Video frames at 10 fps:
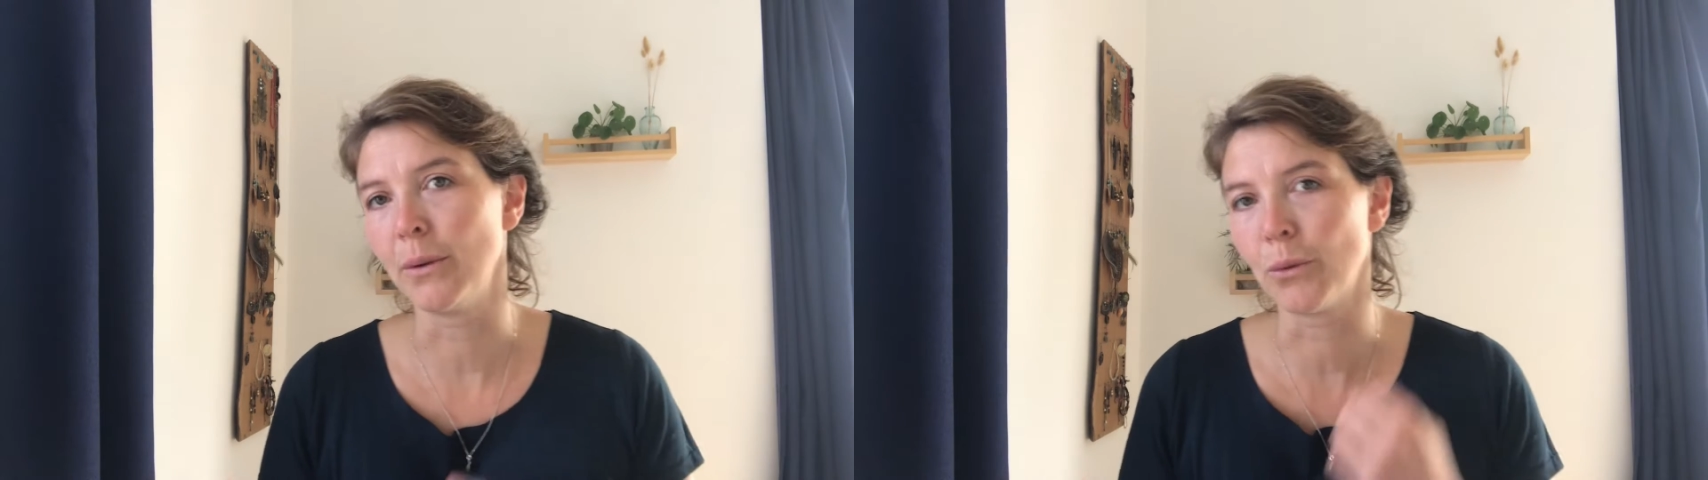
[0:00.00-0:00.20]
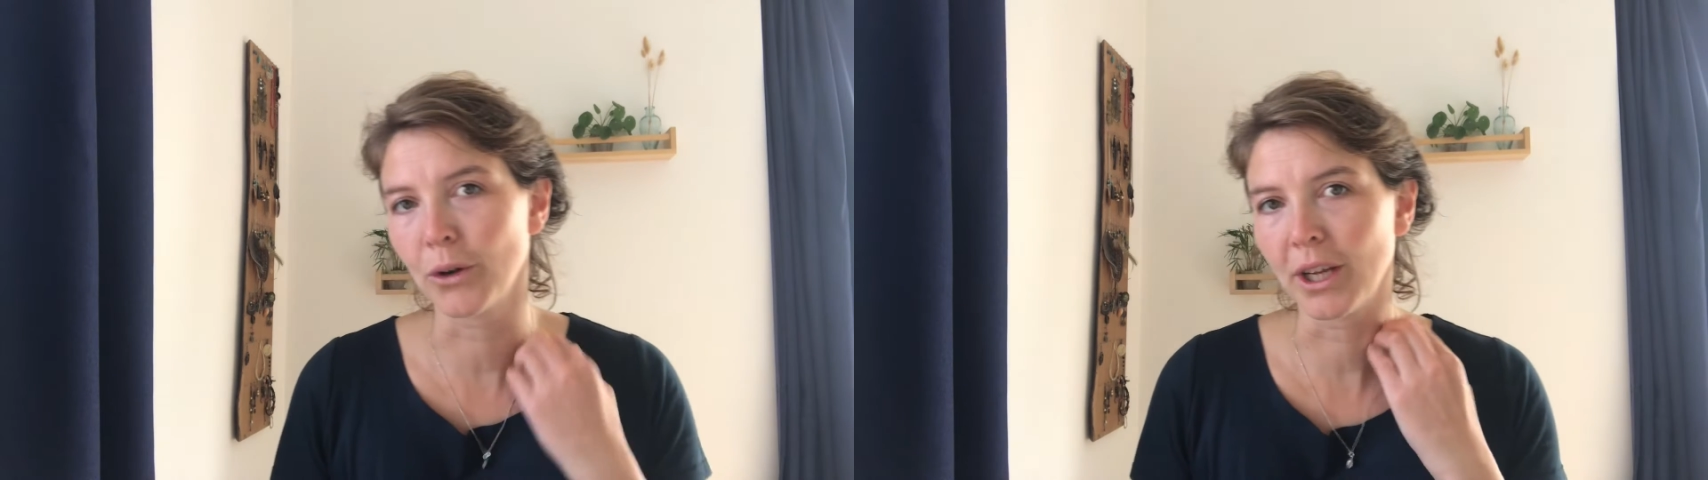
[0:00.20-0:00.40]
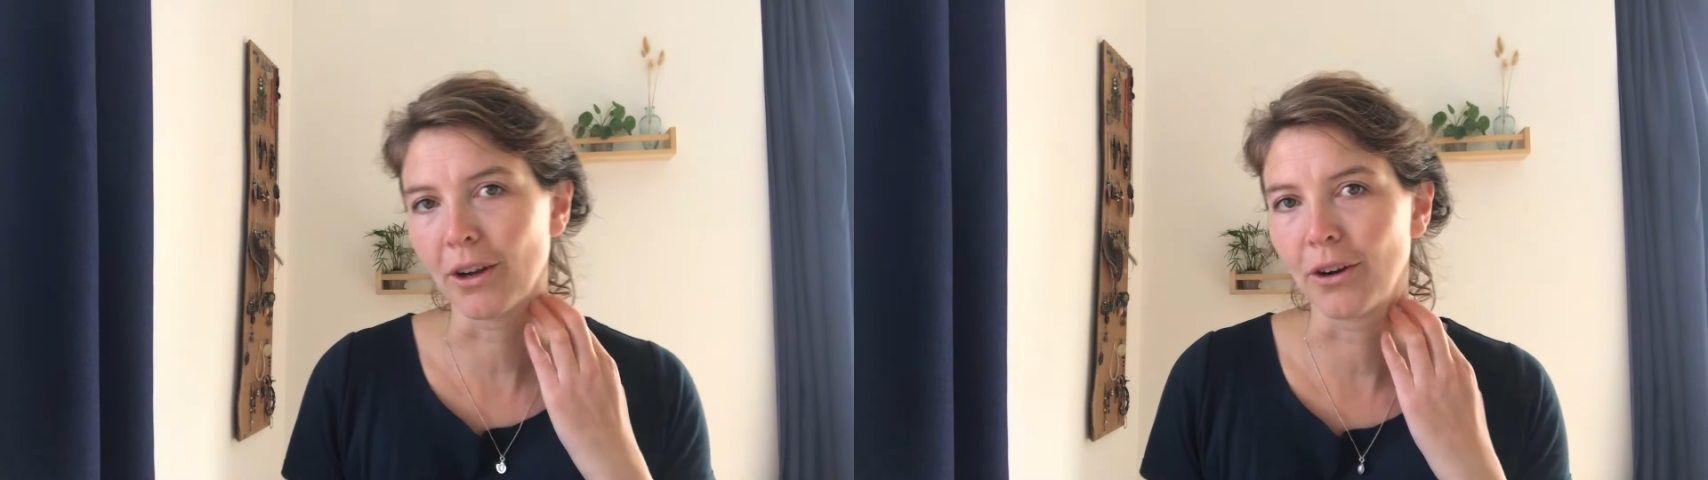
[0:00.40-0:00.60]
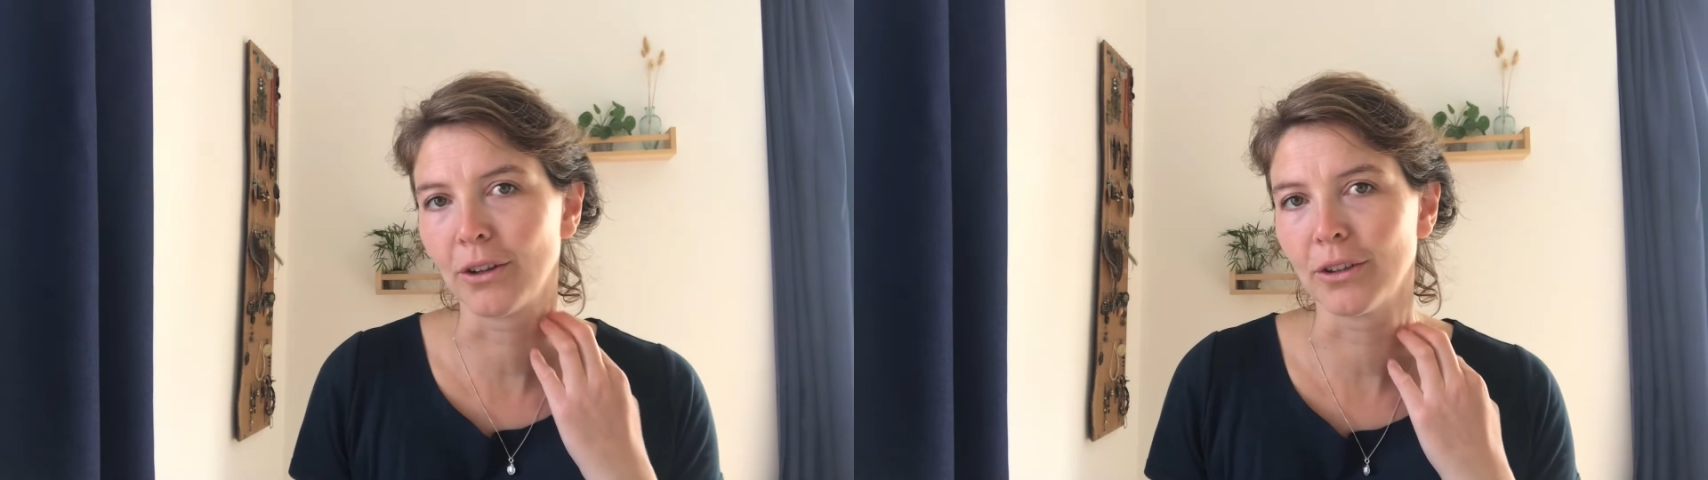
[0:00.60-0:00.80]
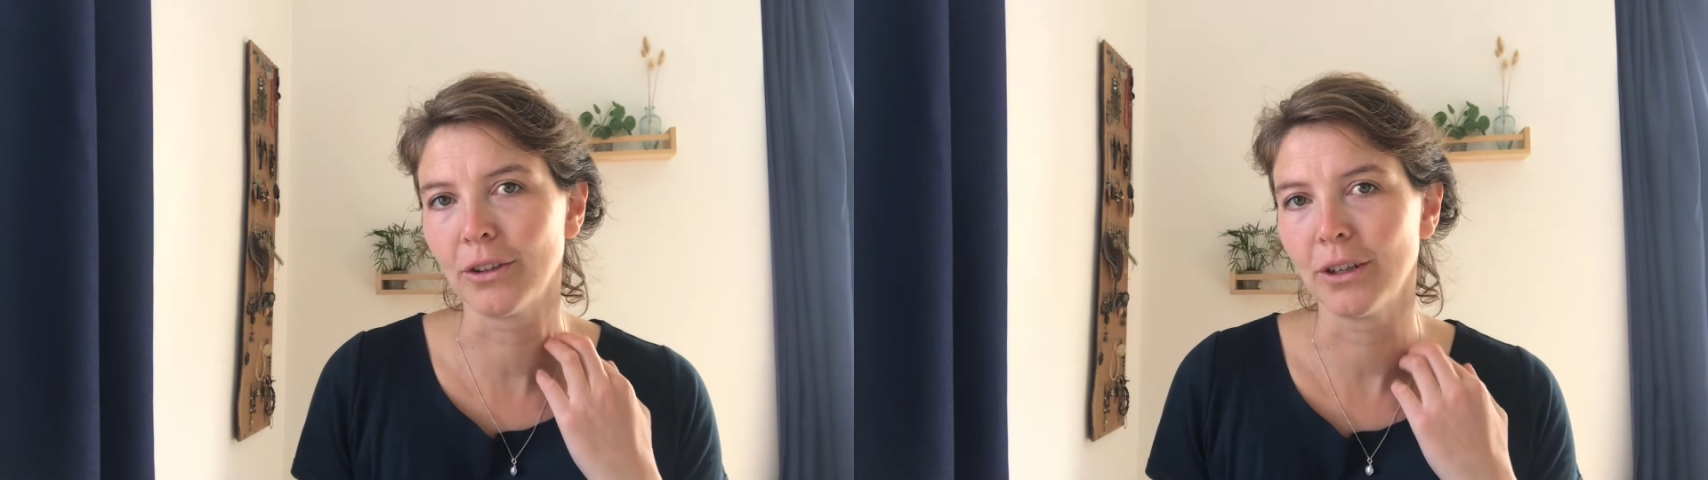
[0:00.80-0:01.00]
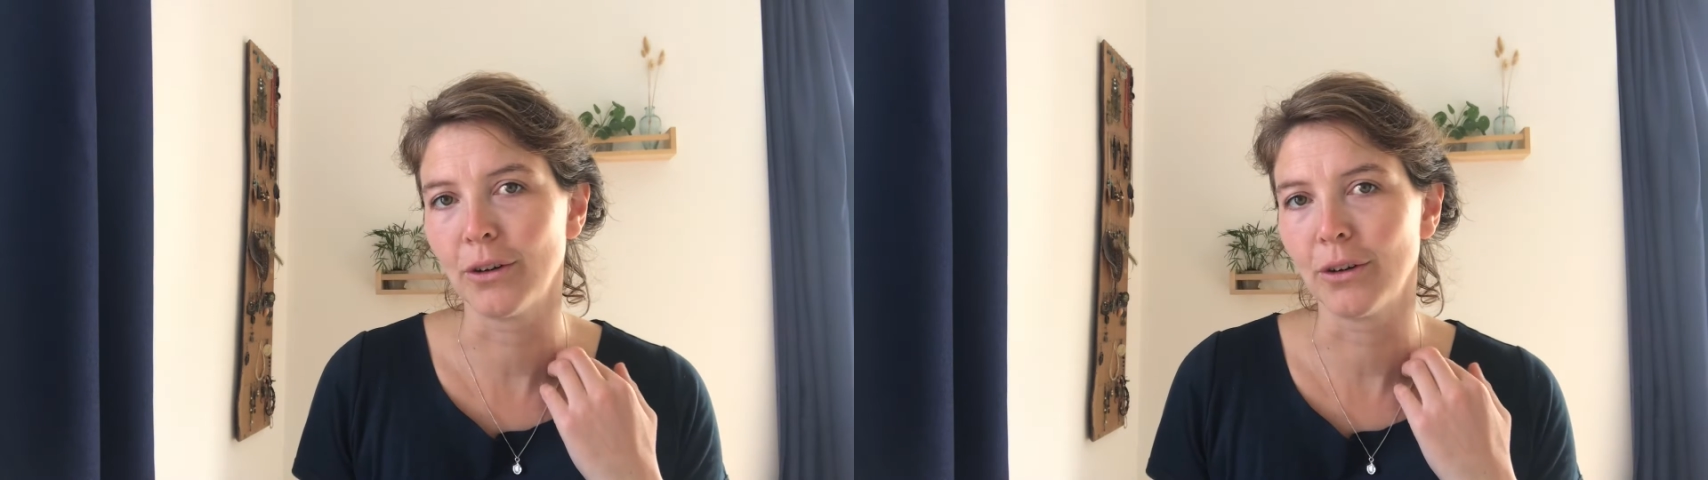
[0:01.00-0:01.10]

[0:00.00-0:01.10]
working on,